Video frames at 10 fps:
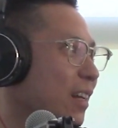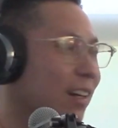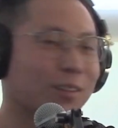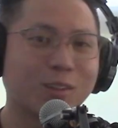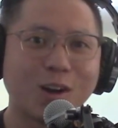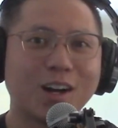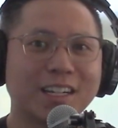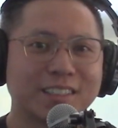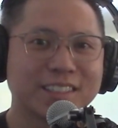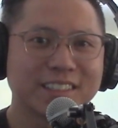Like, a
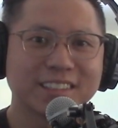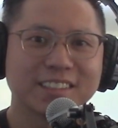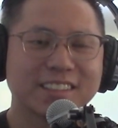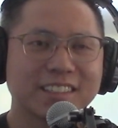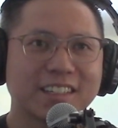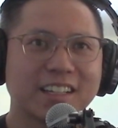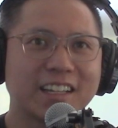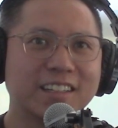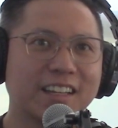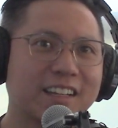lot.
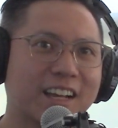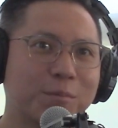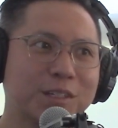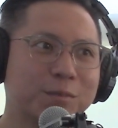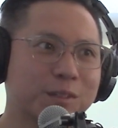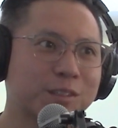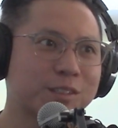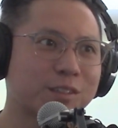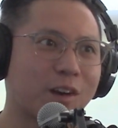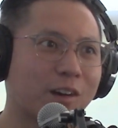And like, how many
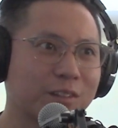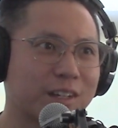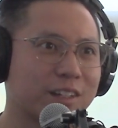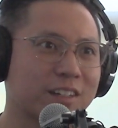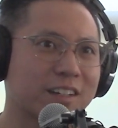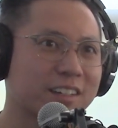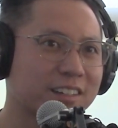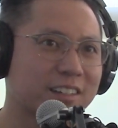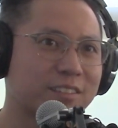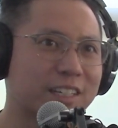realtors are there
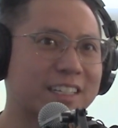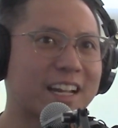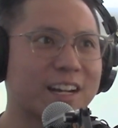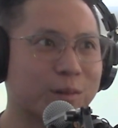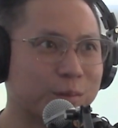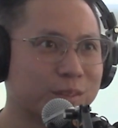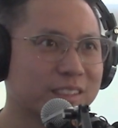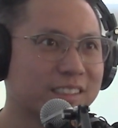right now?